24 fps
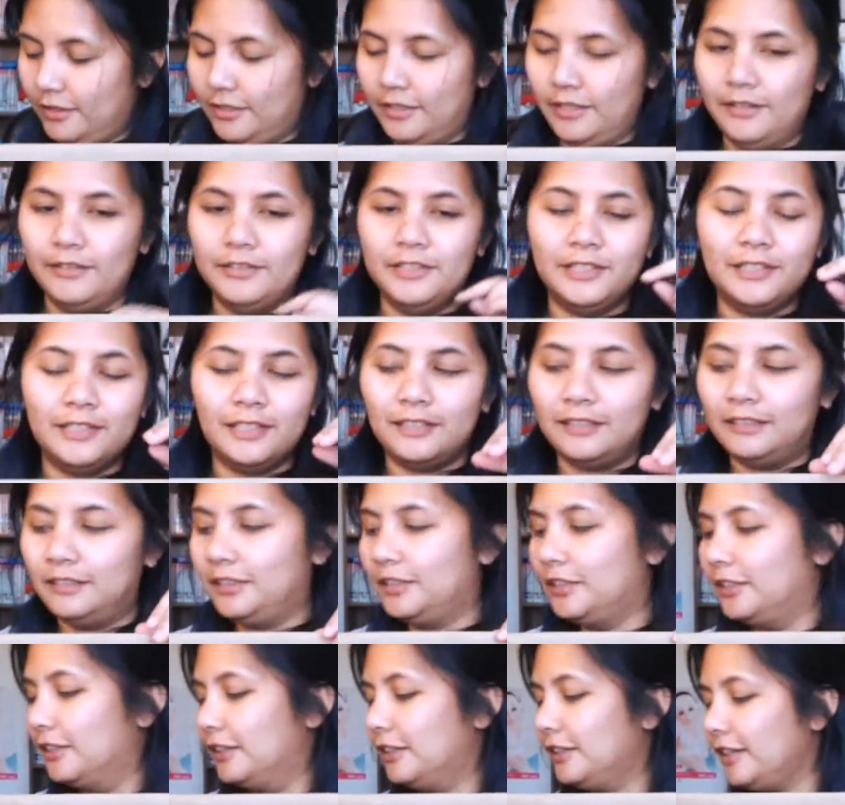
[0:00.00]
Alright, that was just like a
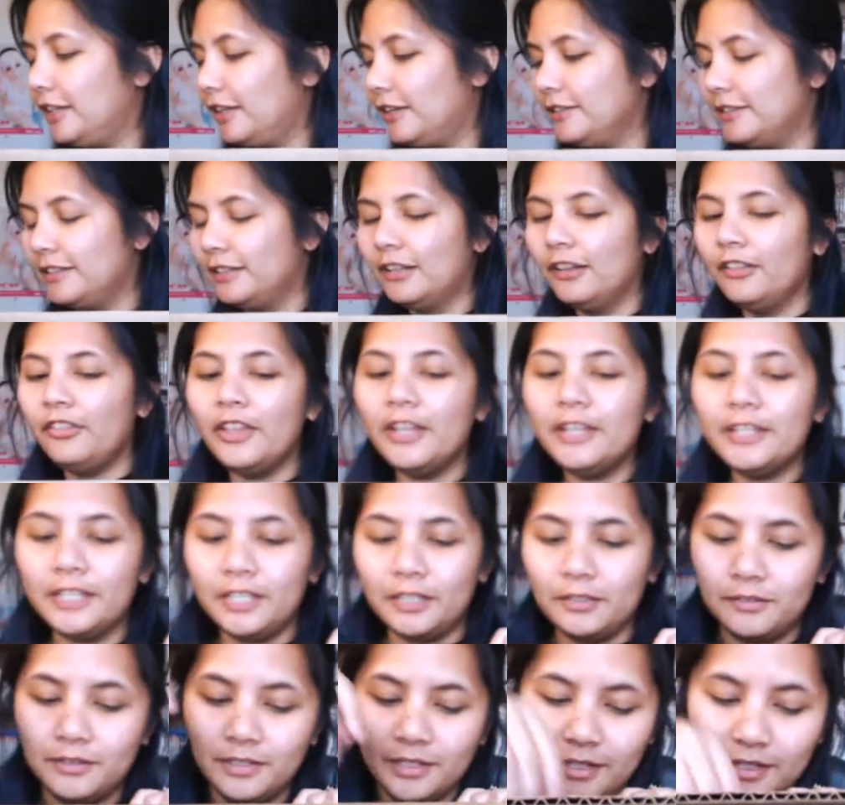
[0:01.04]
little, that was a little
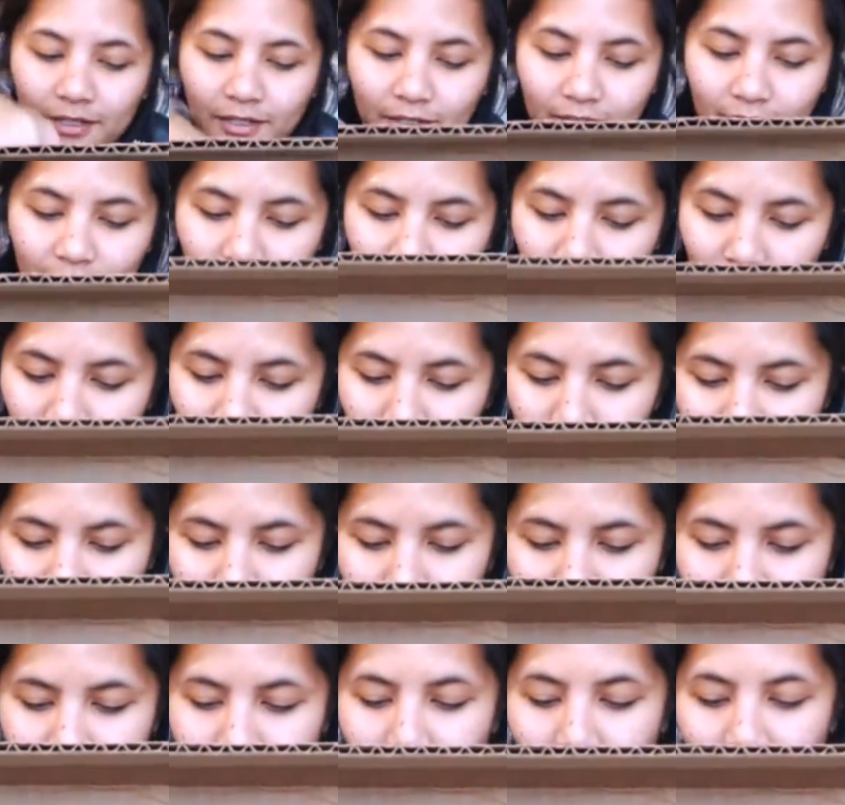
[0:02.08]
thank you.
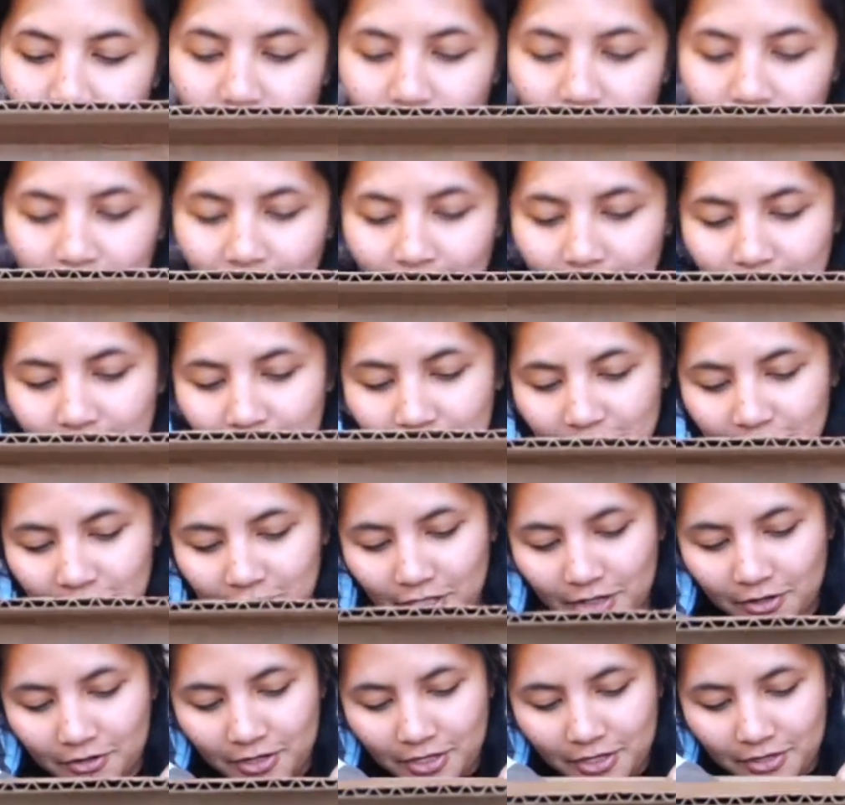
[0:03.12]
Alright, so let me
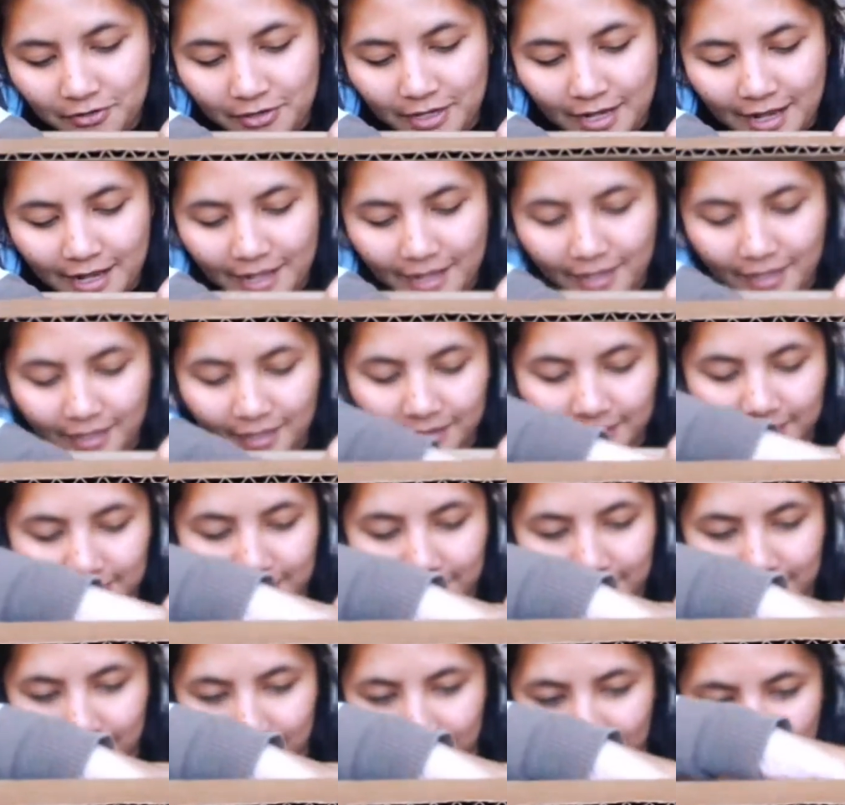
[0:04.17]
show you
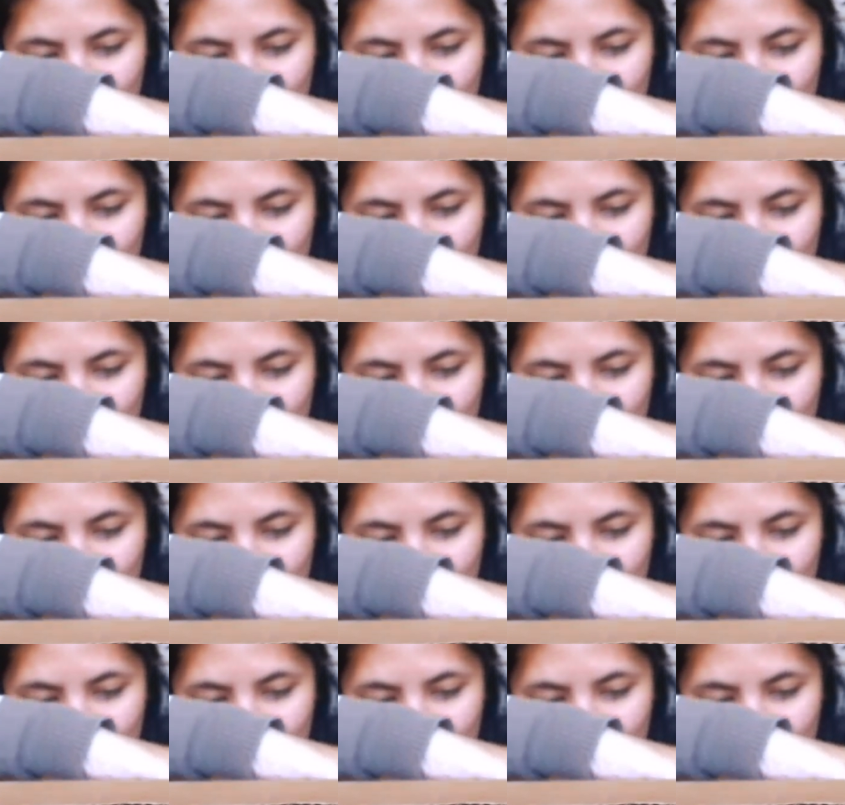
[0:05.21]
guys